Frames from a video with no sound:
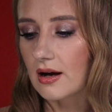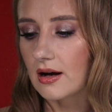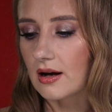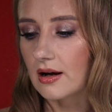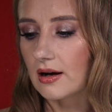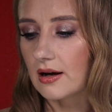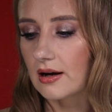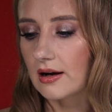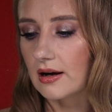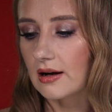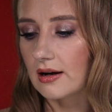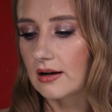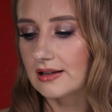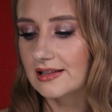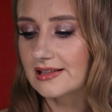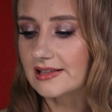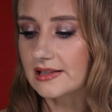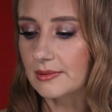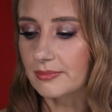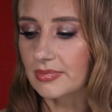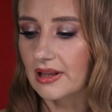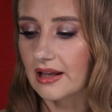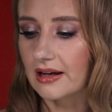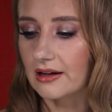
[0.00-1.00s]

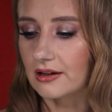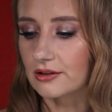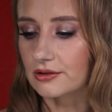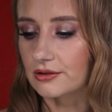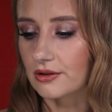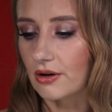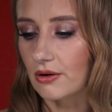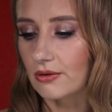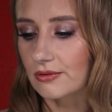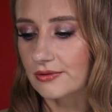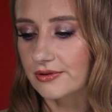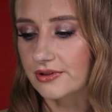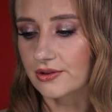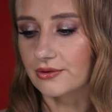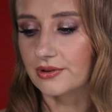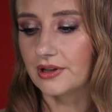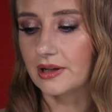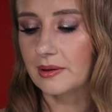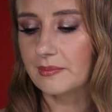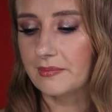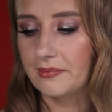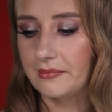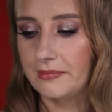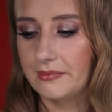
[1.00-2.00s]
It's a black rose
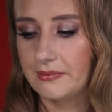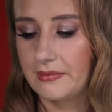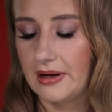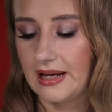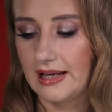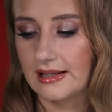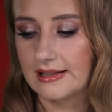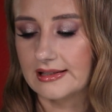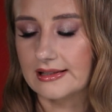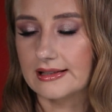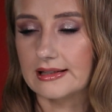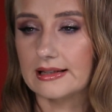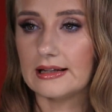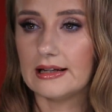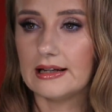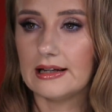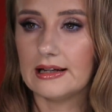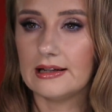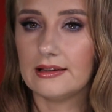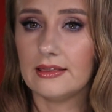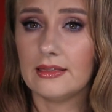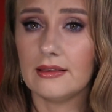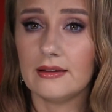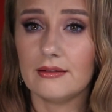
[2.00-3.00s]
cream mask,
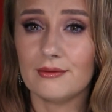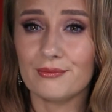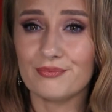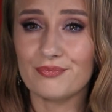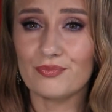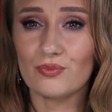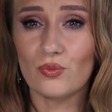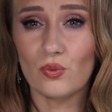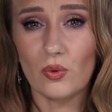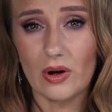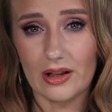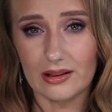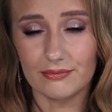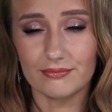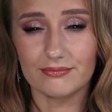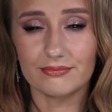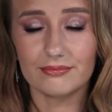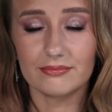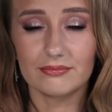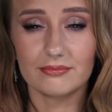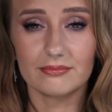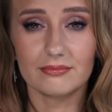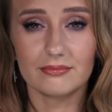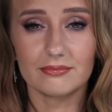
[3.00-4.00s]
and well,
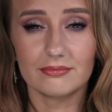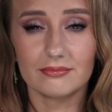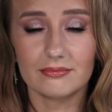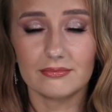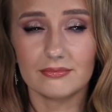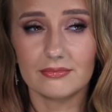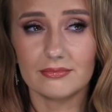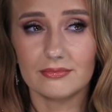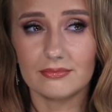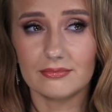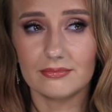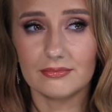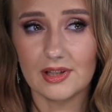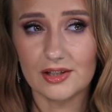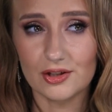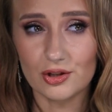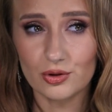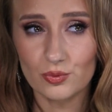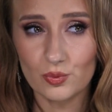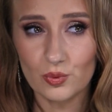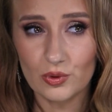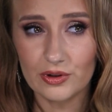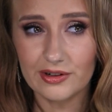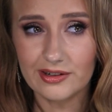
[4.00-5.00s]
does
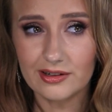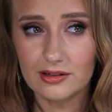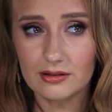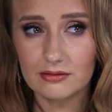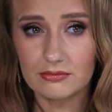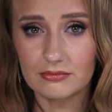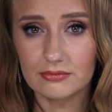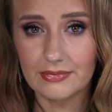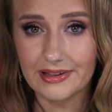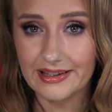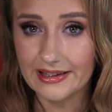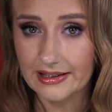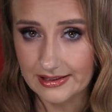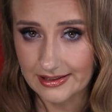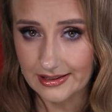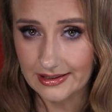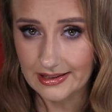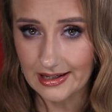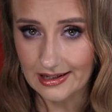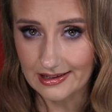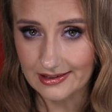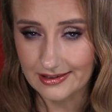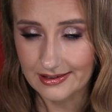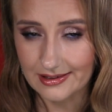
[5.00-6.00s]
it work? Yes, it
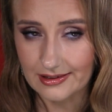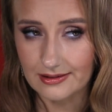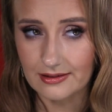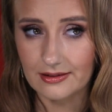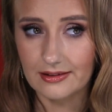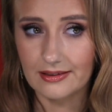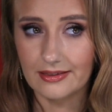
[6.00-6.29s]
does.